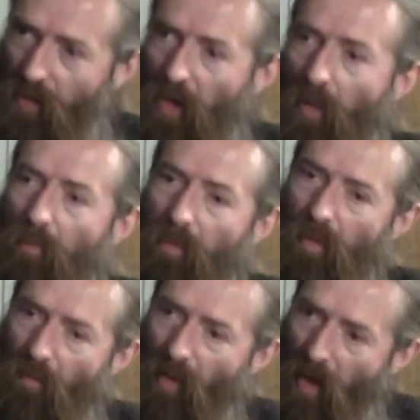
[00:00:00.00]
terms
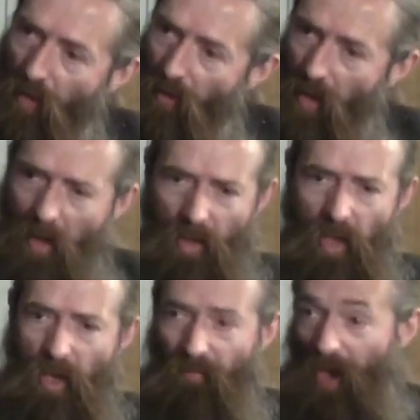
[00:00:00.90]
of other
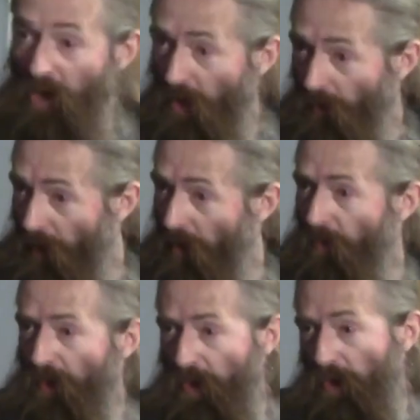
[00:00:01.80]
kind of adjunct therapies,